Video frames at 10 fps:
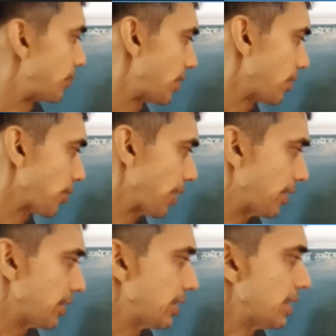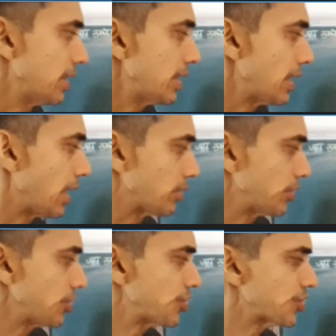Okay. Now
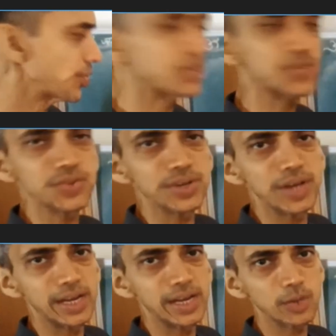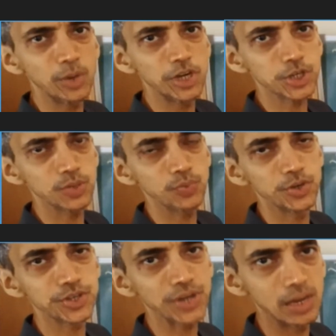this is an equation
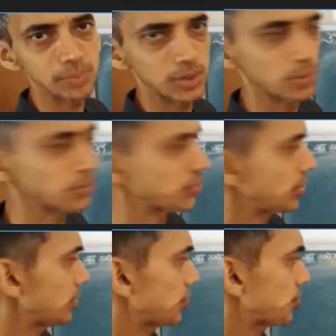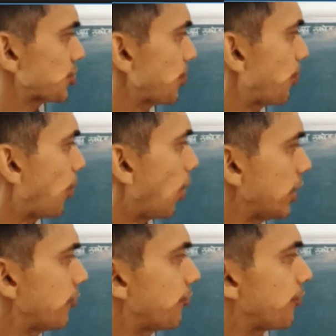which I'll be using. This is the
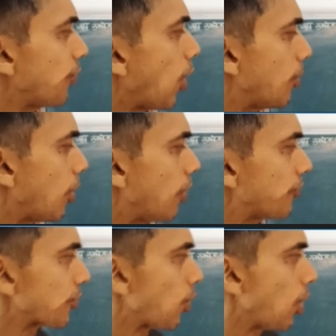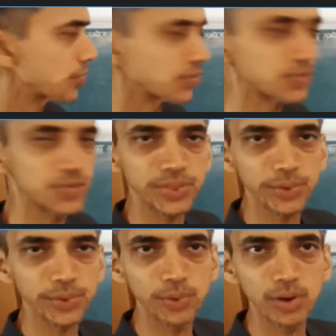point form of Gauss's
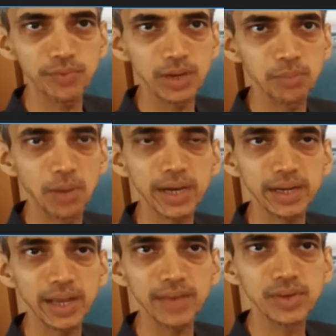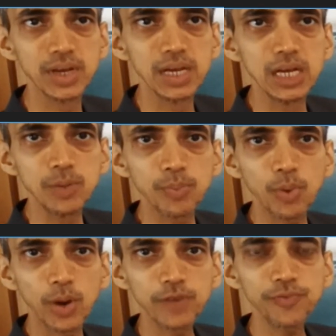theorem. We can mark it as
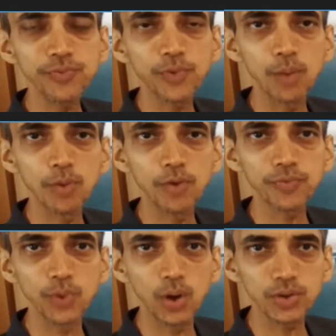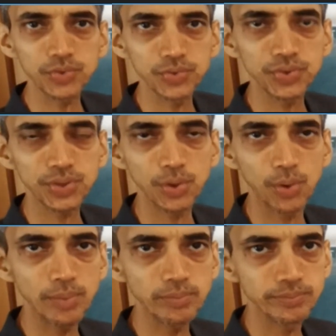point form of Gauss's
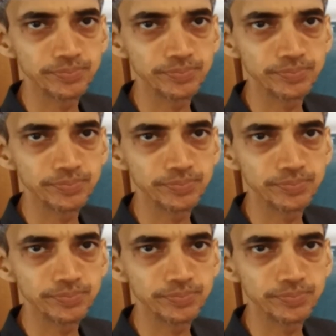theorem.